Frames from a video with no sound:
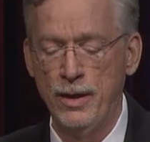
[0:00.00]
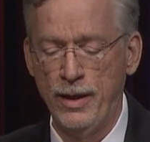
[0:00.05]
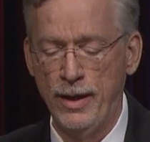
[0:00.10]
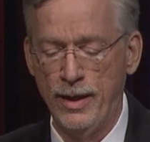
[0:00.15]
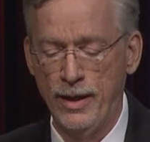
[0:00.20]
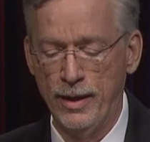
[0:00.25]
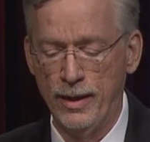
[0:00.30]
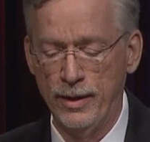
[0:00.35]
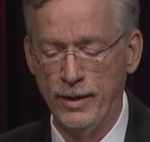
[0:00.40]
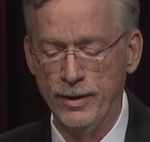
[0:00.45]

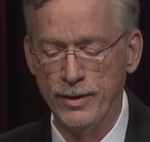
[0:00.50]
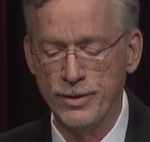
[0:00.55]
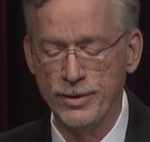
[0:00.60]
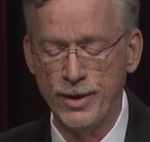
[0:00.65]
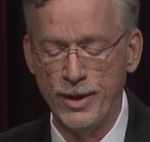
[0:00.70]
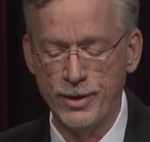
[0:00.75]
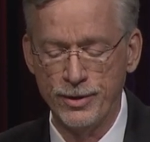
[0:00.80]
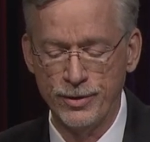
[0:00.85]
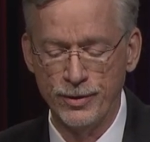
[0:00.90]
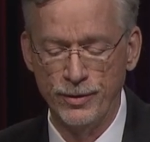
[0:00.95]
uh, in
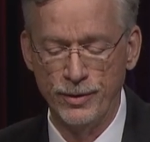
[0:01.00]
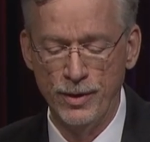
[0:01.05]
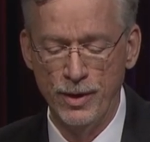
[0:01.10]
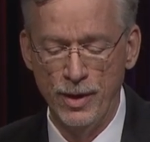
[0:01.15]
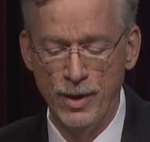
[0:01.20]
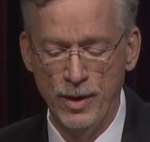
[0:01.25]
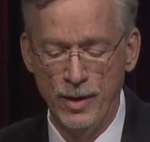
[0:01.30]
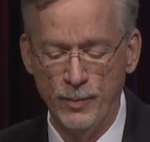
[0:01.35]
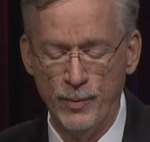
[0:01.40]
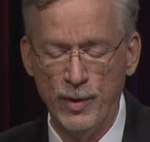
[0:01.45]
session.
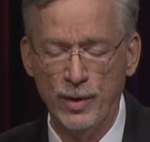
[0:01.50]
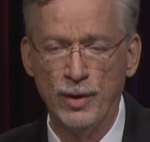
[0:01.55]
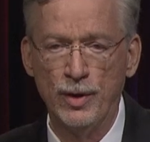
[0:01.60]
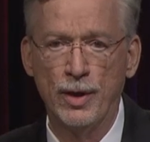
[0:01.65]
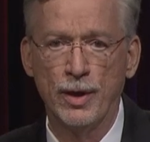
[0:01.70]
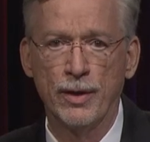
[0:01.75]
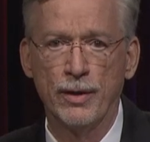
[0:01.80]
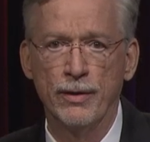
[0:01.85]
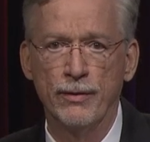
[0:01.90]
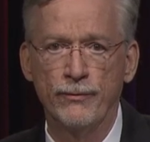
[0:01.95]
But
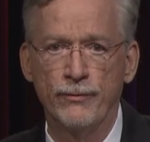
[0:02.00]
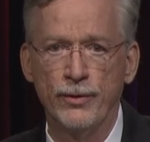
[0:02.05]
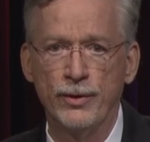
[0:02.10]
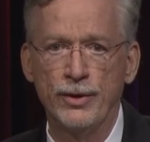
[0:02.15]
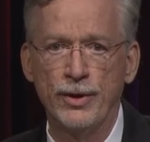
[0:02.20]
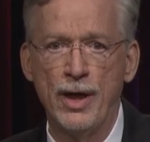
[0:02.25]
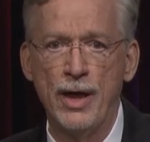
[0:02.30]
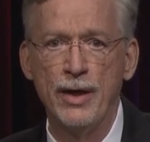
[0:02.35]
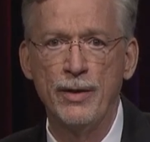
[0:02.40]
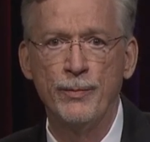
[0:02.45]
look, for
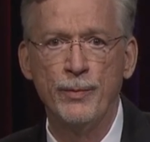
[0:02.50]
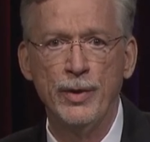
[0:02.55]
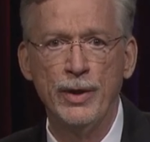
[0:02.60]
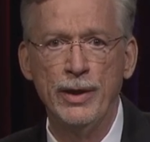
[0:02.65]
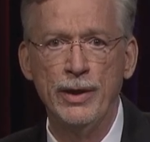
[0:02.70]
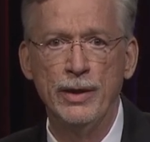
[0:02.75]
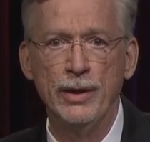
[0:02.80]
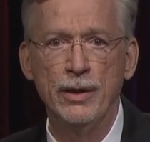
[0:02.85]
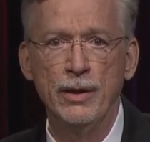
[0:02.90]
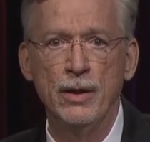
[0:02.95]
time
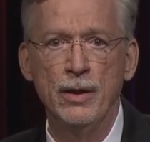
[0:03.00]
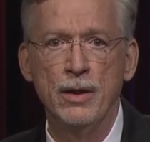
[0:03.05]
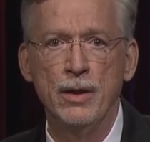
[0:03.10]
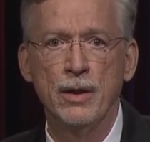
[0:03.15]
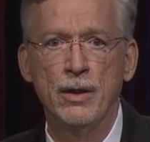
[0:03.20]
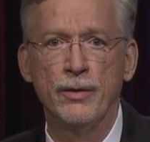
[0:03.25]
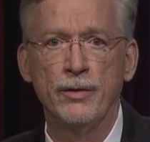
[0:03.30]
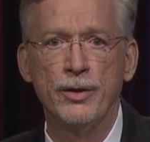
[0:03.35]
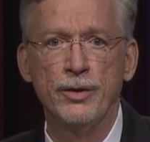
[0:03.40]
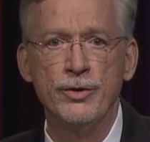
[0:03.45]
being,
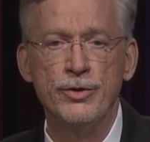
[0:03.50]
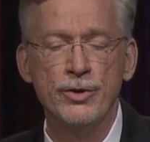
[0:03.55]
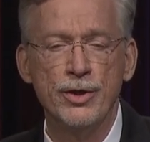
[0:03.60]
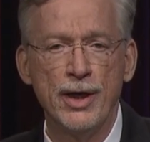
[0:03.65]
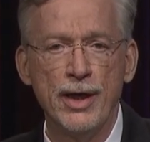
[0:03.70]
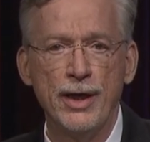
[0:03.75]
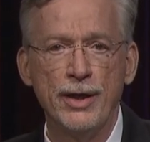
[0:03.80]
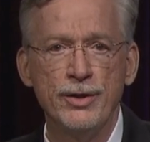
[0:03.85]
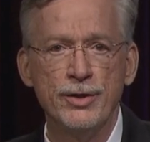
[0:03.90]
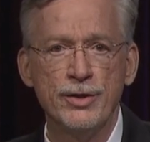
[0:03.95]
the
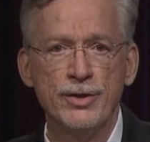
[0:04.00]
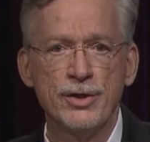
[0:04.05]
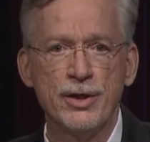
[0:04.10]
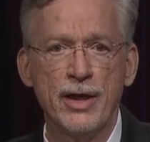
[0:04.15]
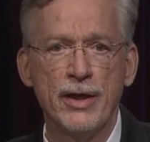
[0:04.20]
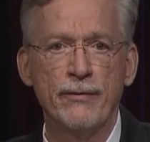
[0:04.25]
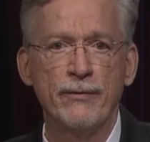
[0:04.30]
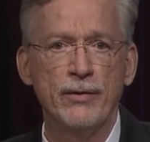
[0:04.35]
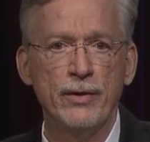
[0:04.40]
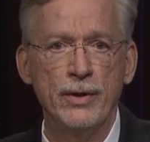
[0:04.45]
judge is
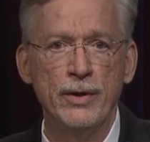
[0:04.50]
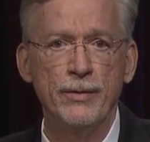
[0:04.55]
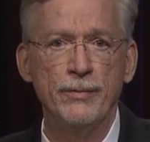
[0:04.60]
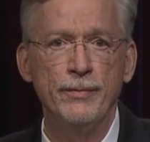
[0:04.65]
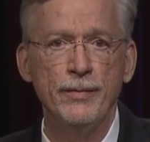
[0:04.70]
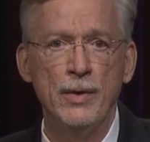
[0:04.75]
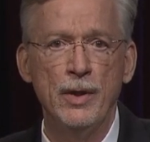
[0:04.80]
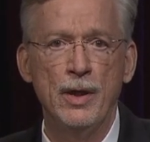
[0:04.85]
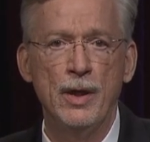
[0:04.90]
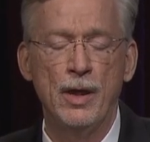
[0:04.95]
giving
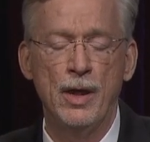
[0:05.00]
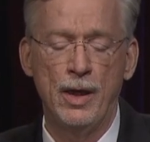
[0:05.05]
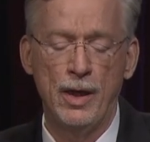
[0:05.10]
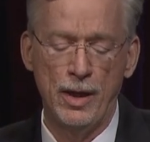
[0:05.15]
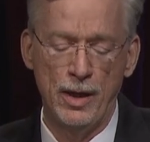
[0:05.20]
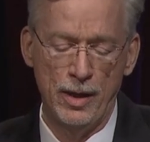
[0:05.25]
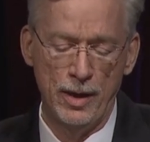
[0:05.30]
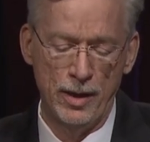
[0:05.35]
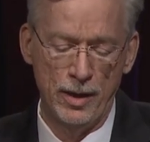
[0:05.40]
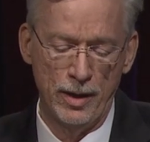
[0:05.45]
them
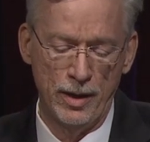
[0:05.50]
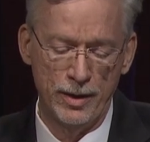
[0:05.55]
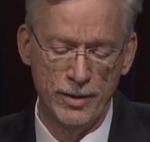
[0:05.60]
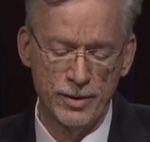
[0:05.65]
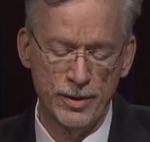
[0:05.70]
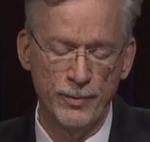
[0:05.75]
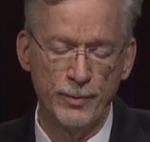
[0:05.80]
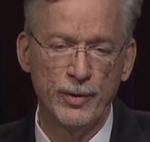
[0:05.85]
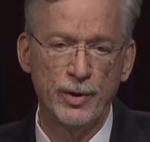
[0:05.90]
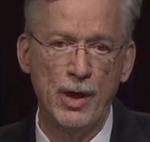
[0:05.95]
uh,
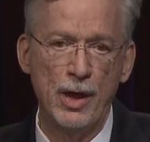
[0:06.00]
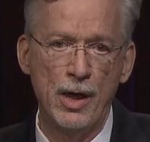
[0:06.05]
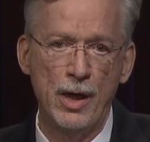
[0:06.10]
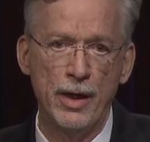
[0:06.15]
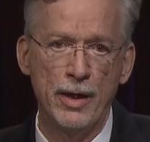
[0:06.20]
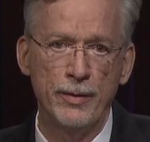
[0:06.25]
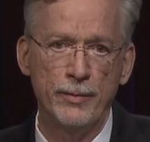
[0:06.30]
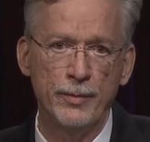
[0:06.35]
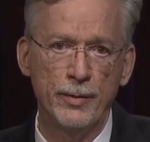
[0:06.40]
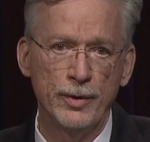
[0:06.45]
some
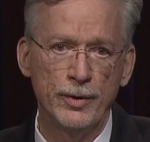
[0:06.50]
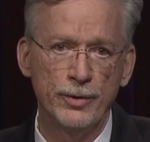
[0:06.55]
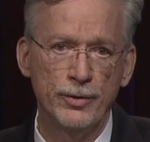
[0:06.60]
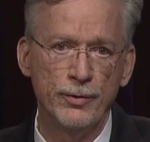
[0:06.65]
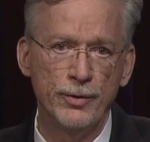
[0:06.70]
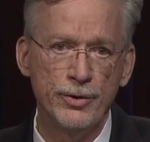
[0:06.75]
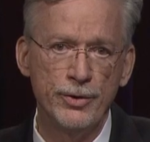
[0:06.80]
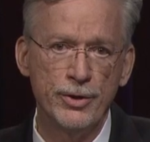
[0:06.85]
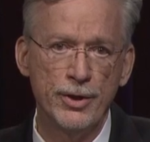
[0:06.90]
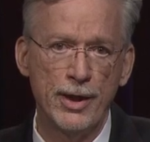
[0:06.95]
time
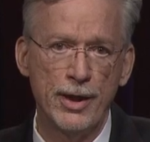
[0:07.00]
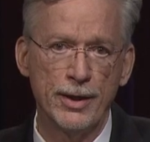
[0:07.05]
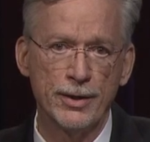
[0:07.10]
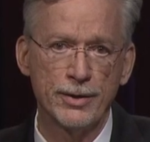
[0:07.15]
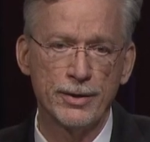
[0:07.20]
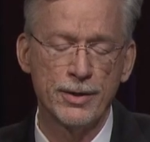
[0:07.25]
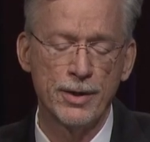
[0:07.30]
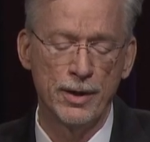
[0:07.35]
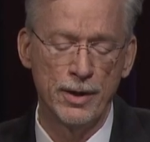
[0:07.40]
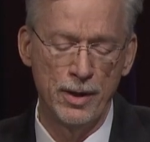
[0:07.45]
to
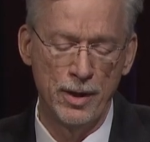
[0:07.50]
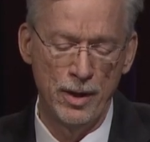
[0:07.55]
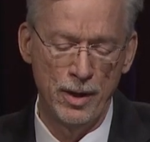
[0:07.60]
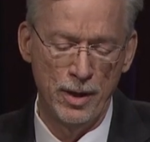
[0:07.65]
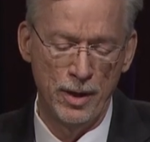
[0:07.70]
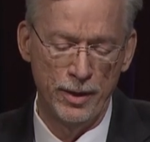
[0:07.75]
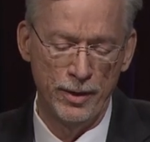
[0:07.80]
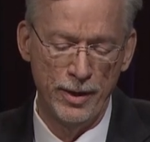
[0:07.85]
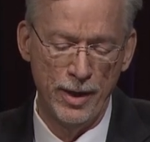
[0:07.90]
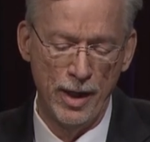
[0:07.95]
adjust.
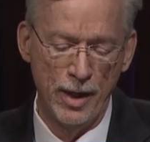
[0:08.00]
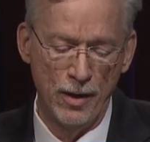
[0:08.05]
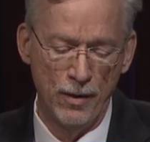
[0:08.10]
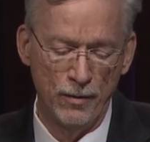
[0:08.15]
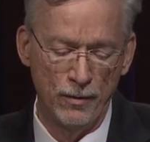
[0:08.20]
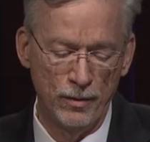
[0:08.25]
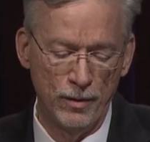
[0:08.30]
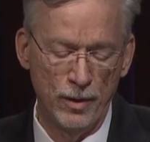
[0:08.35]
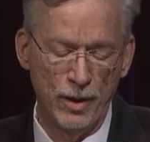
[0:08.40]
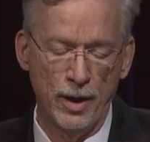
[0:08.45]

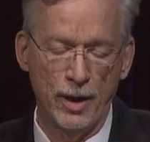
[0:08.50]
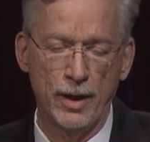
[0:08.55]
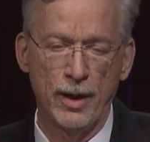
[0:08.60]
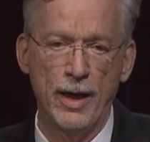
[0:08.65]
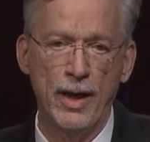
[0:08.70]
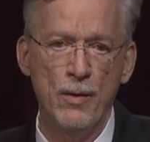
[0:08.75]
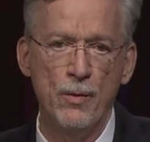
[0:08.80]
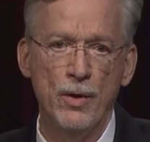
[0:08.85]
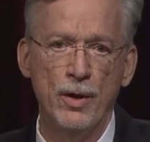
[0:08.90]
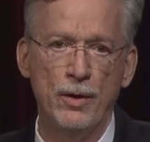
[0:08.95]
Now, look,
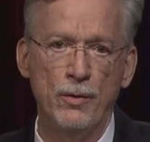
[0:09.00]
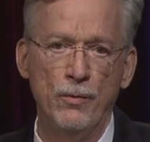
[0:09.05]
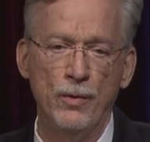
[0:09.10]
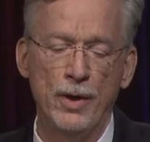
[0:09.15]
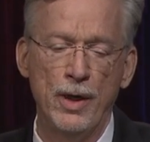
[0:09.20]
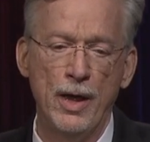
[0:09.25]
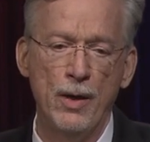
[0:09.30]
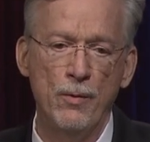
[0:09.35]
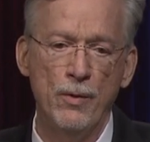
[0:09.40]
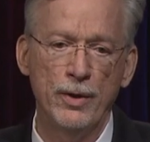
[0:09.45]
I went
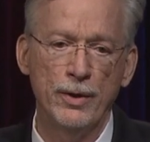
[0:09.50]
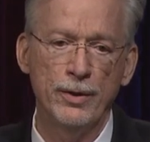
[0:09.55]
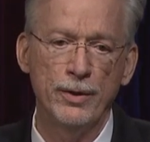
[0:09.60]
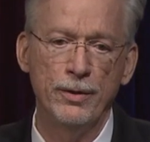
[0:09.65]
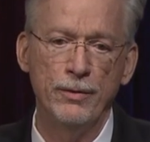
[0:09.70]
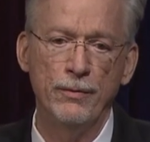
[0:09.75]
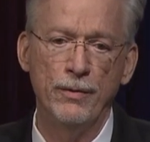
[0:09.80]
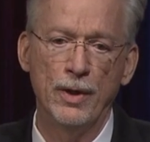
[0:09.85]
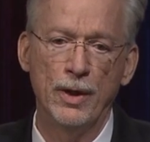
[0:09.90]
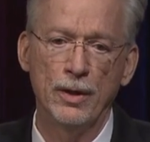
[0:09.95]
when I went
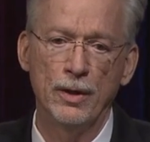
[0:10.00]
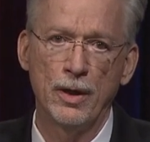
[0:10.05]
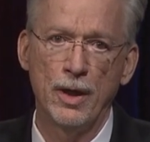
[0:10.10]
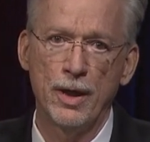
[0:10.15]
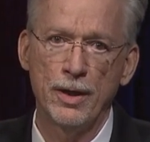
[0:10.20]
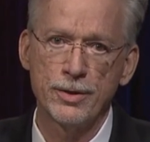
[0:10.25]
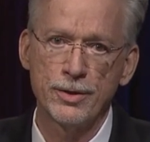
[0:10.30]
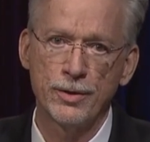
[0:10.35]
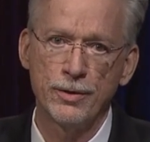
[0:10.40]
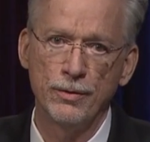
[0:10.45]
to
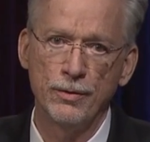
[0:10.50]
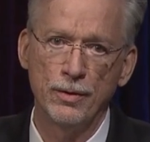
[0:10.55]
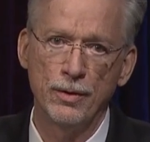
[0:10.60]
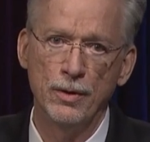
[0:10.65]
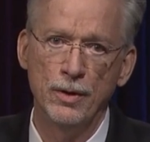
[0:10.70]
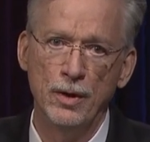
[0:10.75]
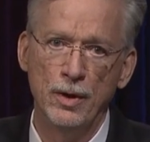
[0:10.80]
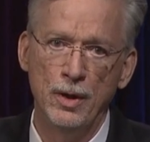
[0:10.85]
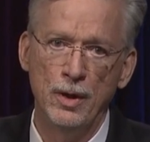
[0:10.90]
law school,